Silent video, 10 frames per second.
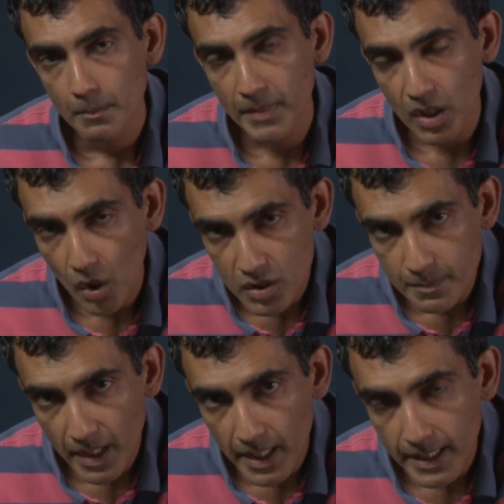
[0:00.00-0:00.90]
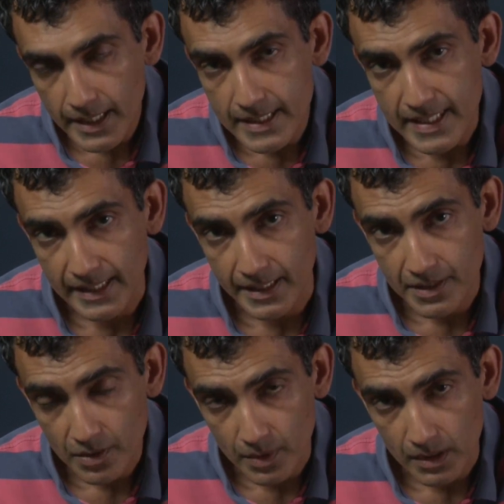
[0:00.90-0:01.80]
Because pi is an
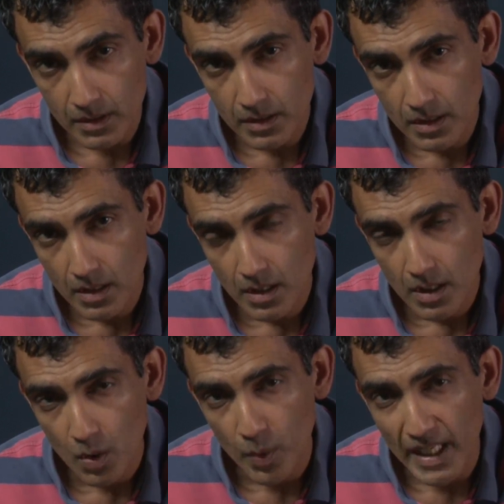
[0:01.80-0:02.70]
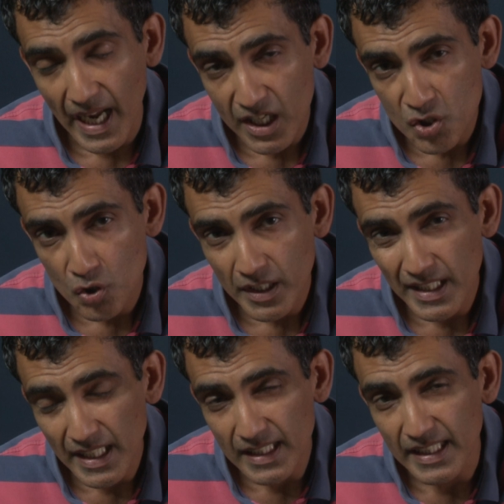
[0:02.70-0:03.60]
integral, we actually
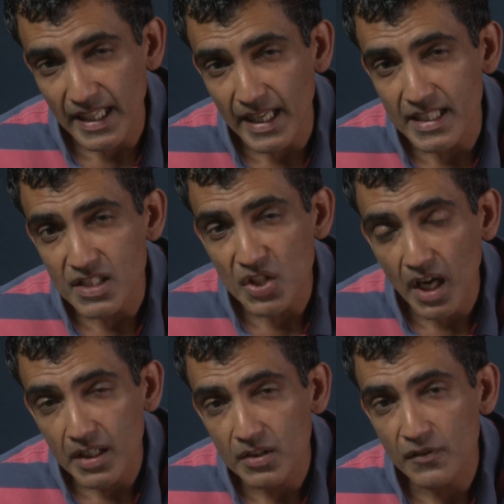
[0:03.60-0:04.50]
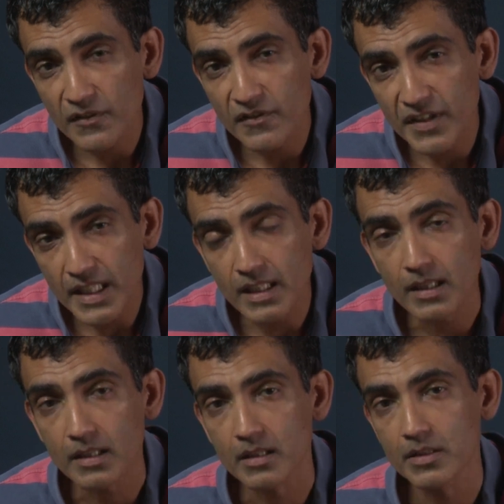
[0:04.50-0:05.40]
need the entire
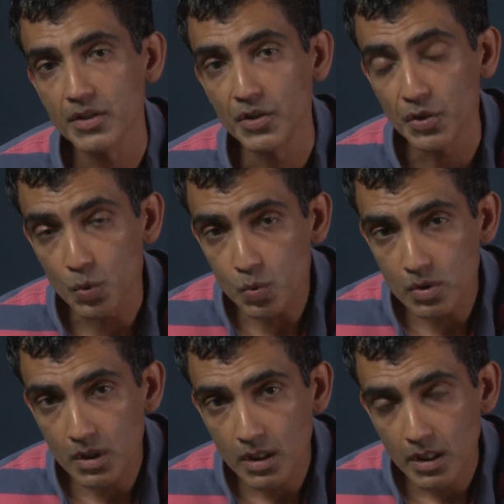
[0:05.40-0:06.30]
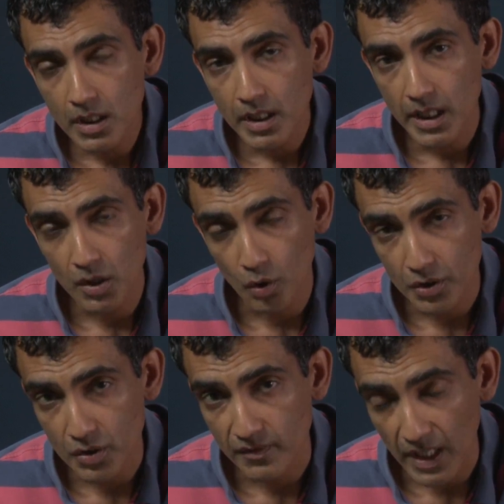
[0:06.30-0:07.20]
field u in
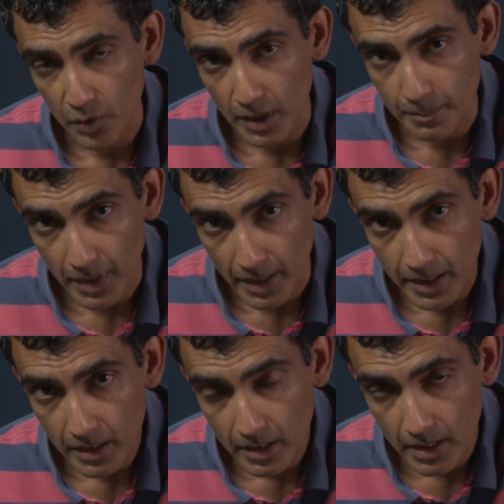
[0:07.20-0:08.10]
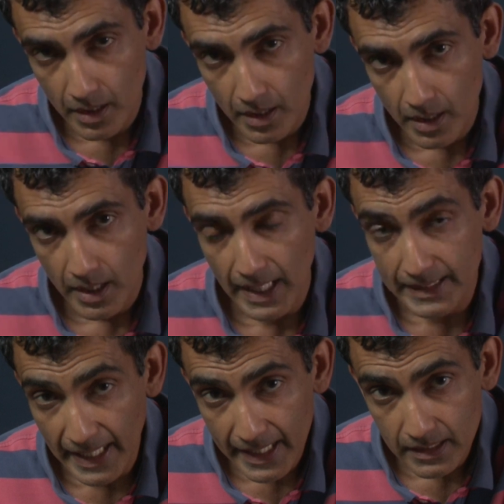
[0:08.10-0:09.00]
order to evaluate pi.
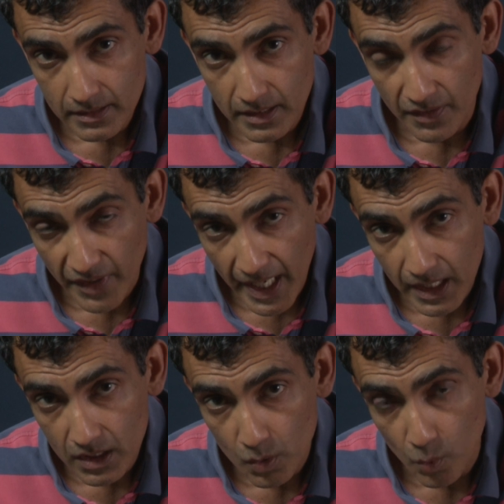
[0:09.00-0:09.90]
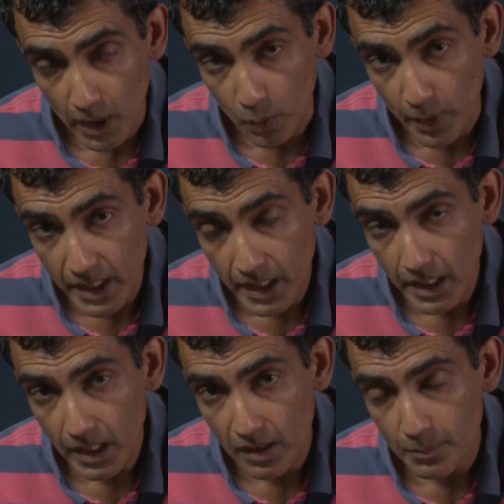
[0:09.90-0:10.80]
And then, in fact, when
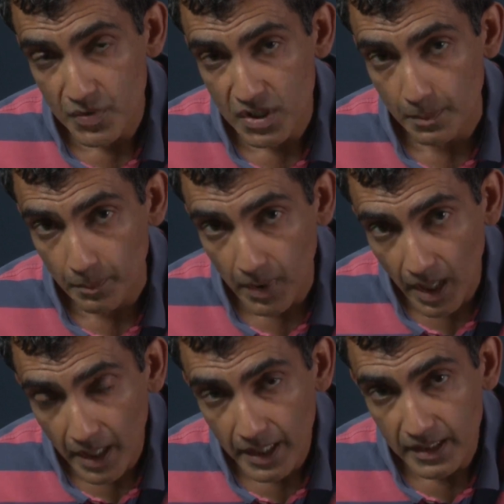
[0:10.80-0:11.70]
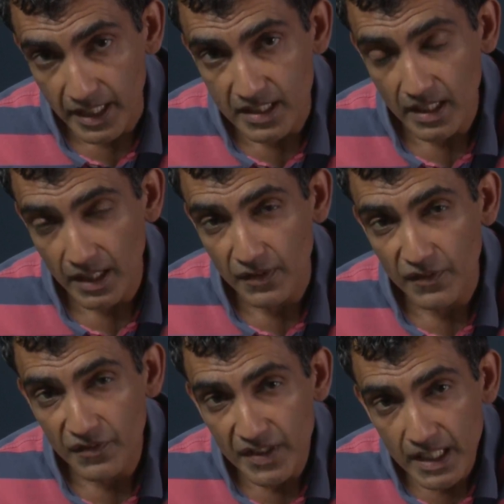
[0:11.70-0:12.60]
we supply the entire
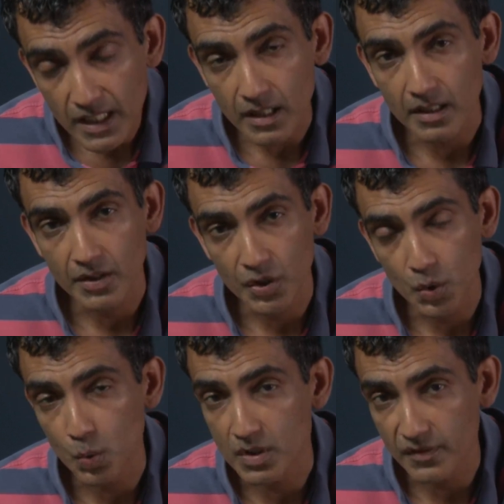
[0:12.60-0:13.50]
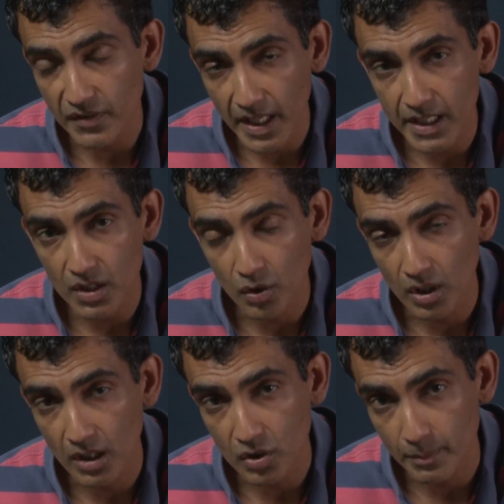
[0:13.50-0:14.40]
field u defined on
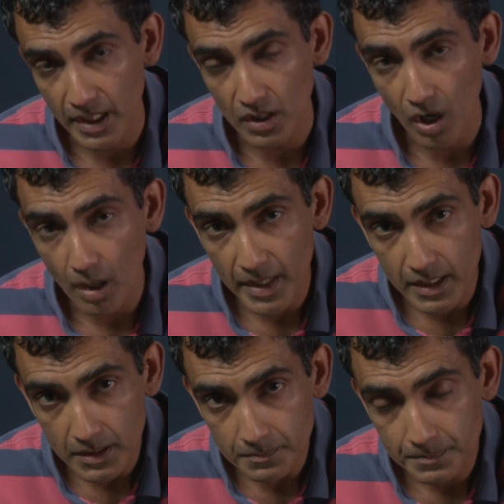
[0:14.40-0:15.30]
our domain omega,